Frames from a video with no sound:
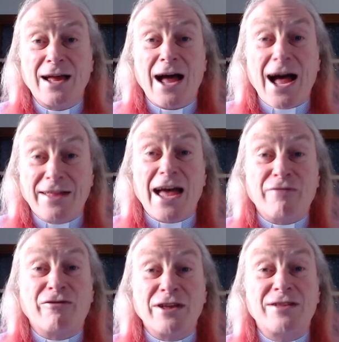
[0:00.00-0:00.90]
And
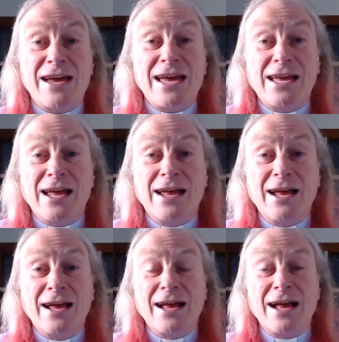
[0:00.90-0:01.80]
every day,
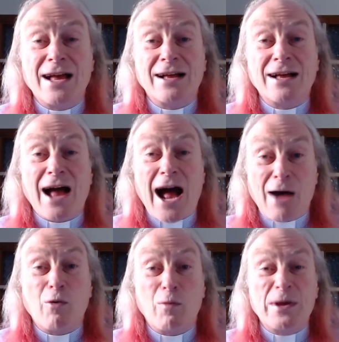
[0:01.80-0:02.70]
I
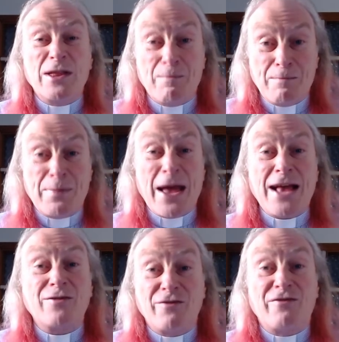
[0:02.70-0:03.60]
will be the
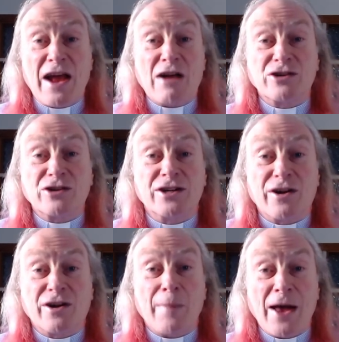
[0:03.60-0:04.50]
best version
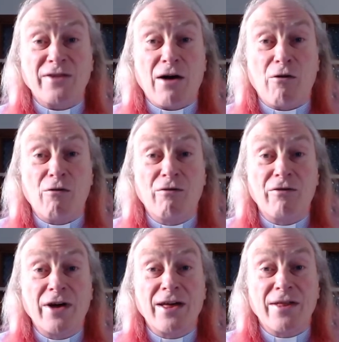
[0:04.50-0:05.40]
of myself
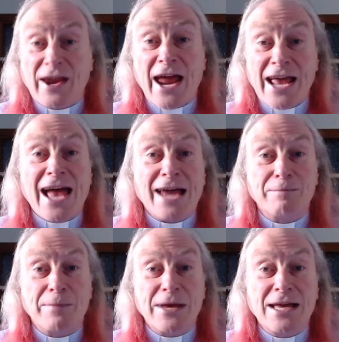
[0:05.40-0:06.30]
that I can
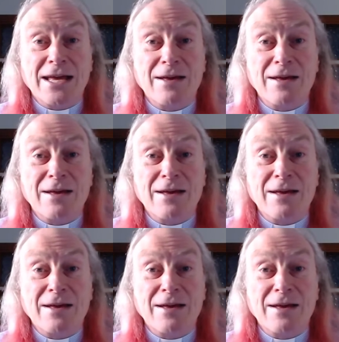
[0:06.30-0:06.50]
be.